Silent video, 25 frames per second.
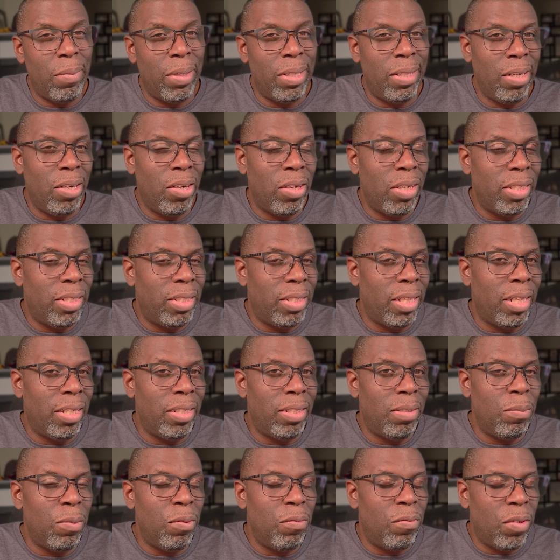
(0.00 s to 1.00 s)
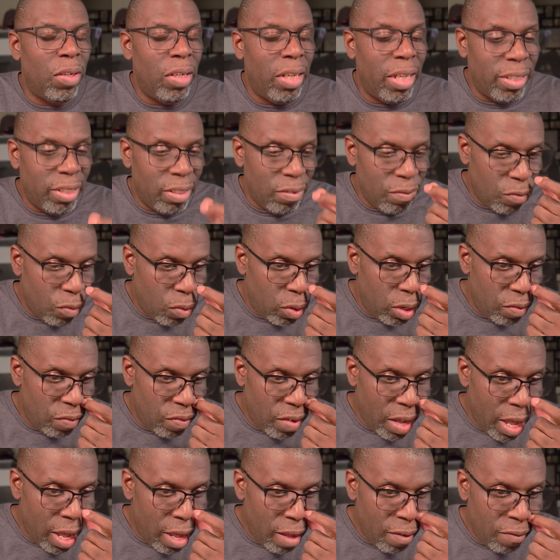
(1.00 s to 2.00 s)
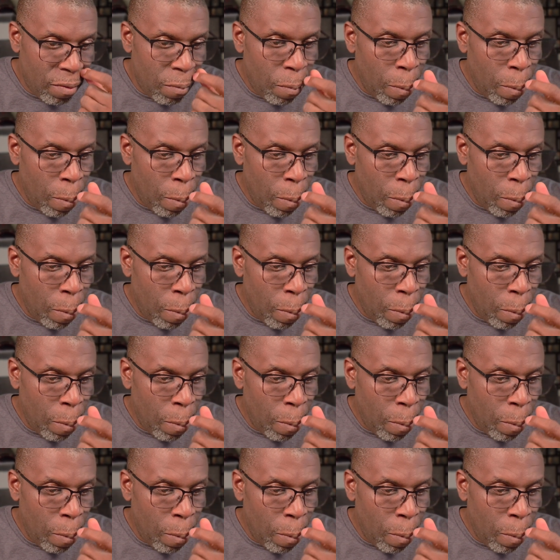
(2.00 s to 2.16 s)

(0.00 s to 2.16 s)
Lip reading: but they're going to sell it to me for less than 45.